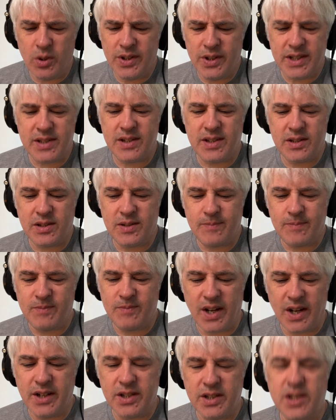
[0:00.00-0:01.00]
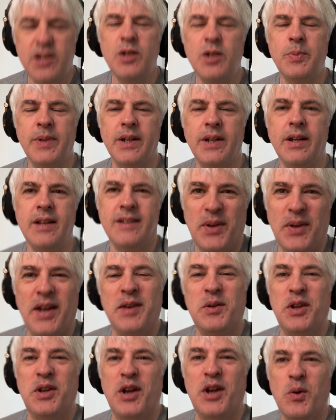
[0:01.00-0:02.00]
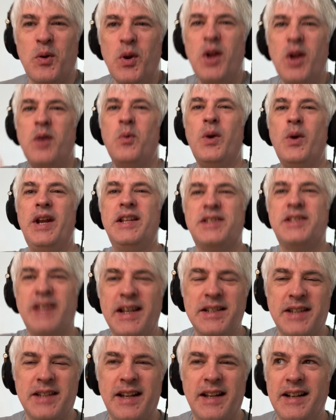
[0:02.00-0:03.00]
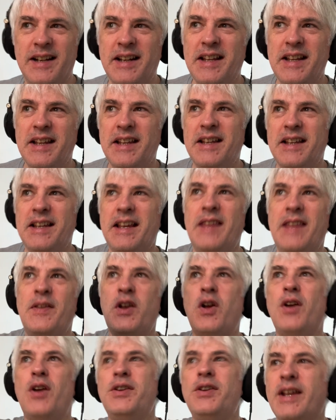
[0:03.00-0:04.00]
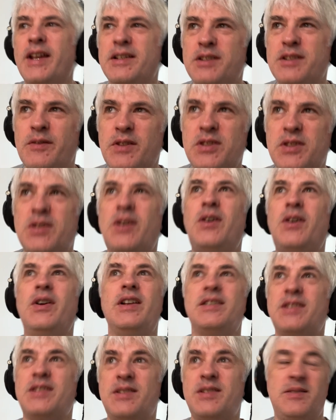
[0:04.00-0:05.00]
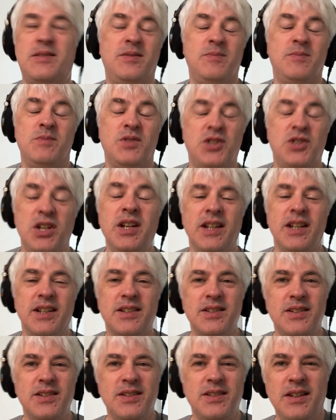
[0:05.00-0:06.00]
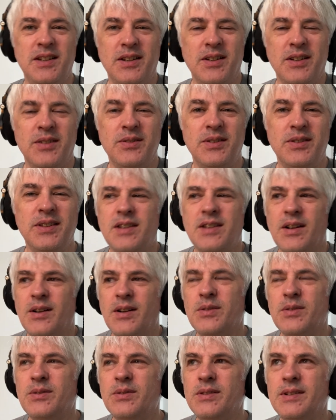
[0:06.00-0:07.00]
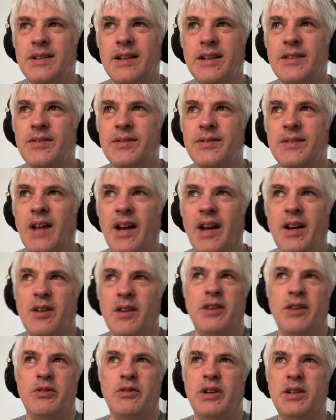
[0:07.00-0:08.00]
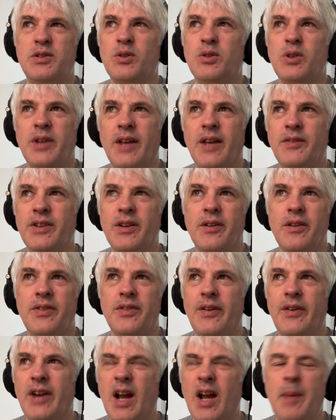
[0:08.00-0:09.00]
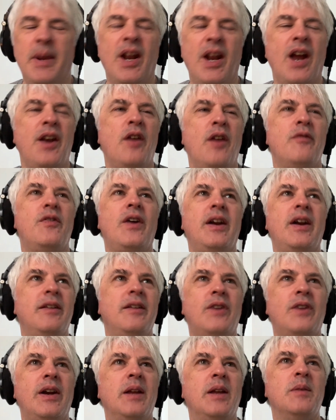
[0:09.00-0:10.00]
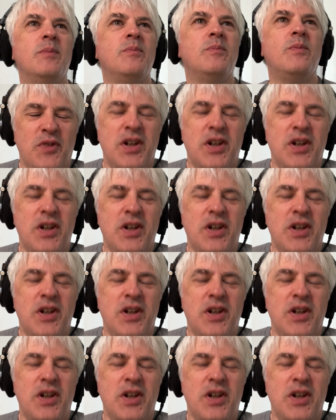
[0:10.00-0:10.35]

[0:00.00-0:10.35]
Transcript: well, this is kind of stupid. But, when he sings it in the context of the song, it's genius, So I don't agree at all. You have to know theory. I mean, I know virtually